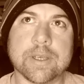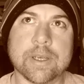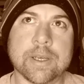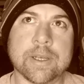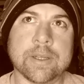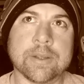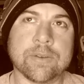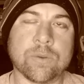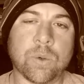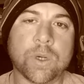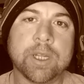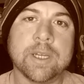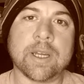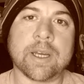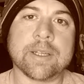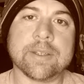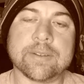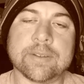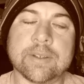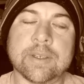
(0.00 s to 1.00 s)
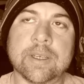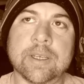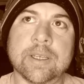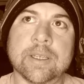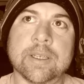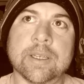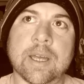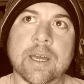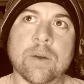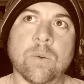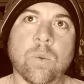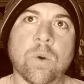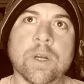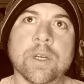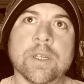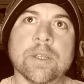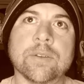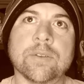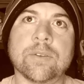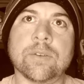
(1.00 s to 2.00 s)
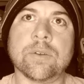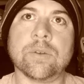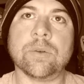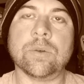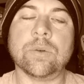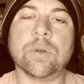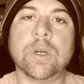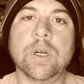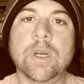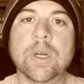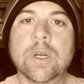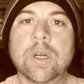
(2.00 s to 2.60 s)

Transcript: in 2019, I wanted to